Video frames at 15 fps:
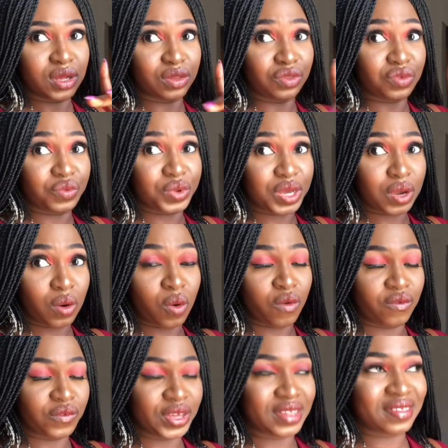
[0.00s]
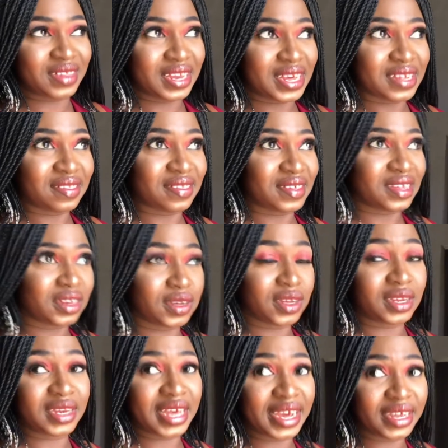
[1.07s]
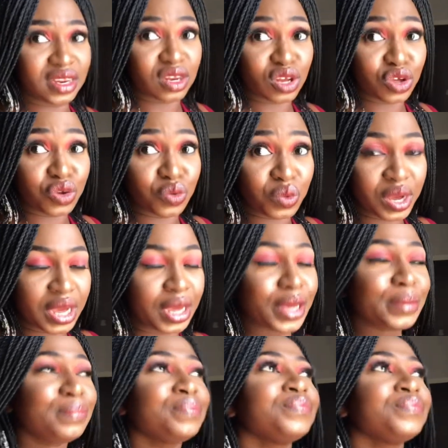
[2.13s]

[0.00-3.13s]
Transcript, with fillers: during COVID-19. She died in the UK.